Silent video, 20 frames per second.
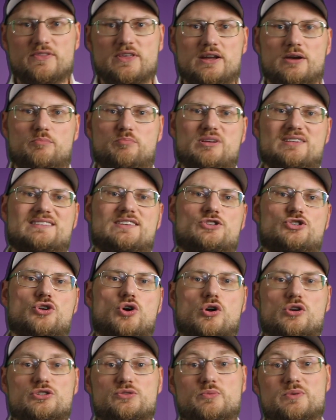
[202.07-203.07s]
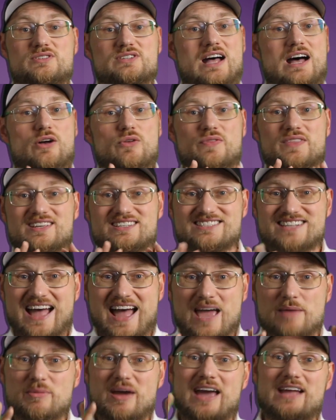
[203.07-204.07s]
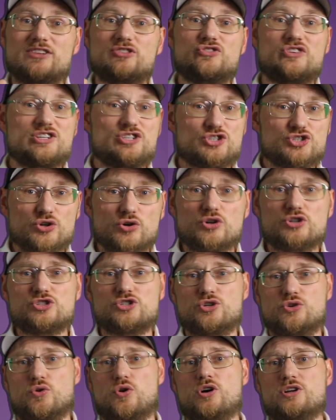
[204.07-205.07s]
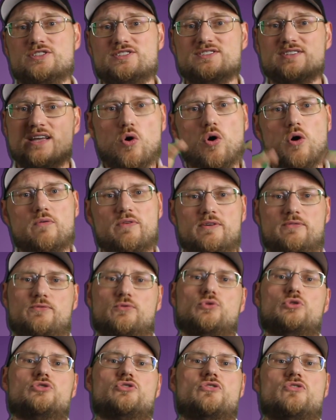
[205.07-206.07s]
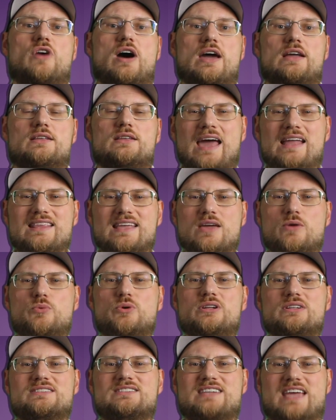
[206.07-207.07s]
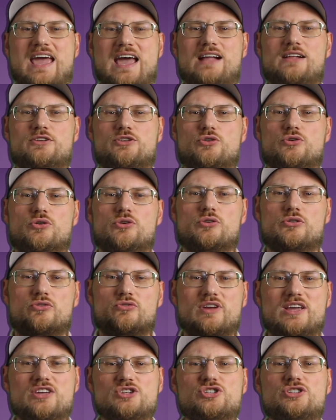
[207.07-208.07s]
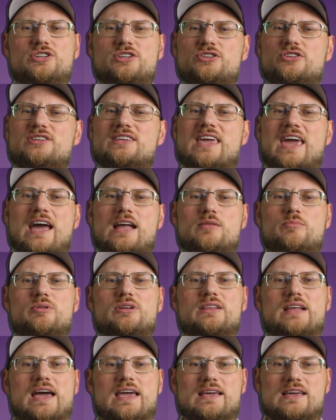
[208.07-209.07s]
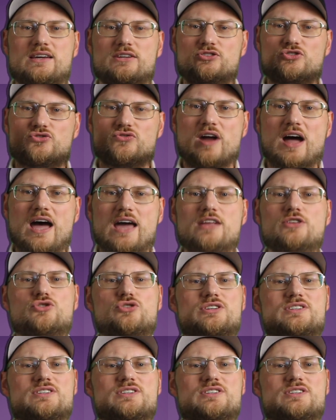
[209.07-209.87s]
their business goals without the time and resource costs of a full rewrite. And I will tell you, re-engineering can be like trying to